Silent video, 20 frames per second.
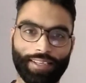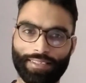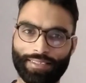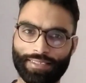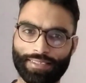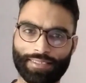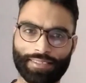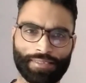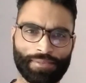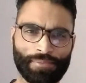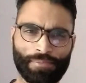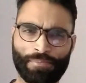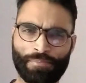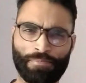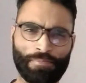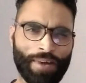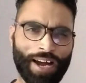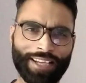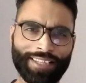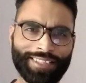his
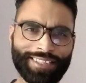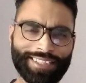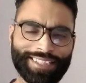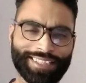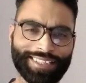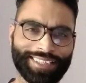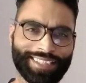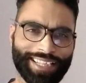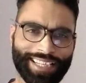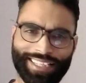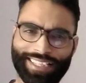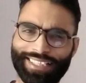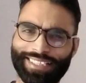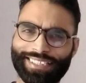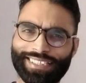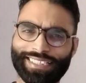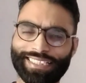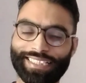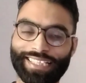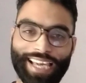mind and
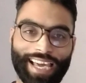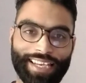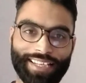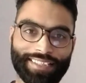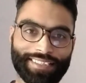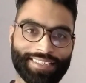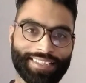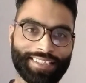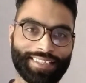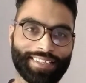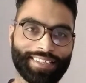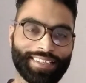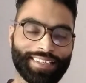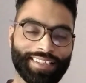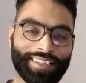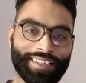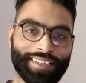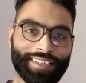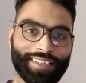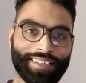his character,
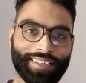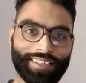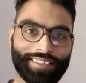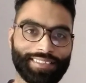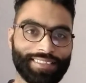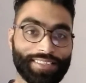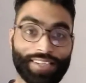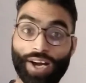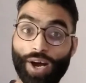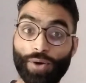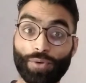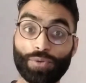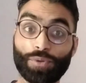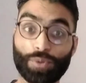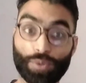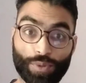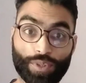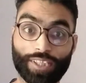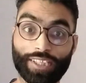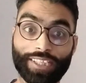that how
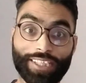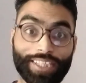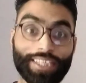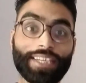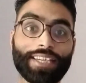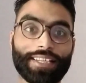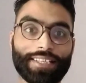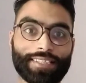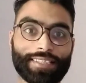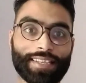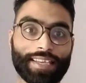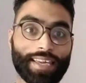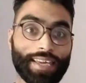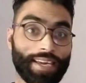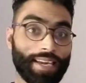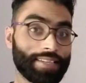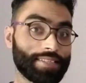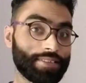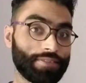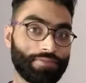good he is
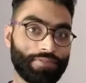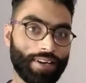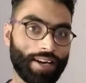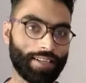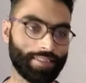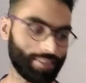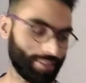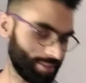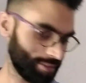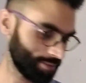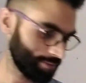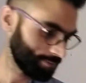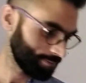as a father.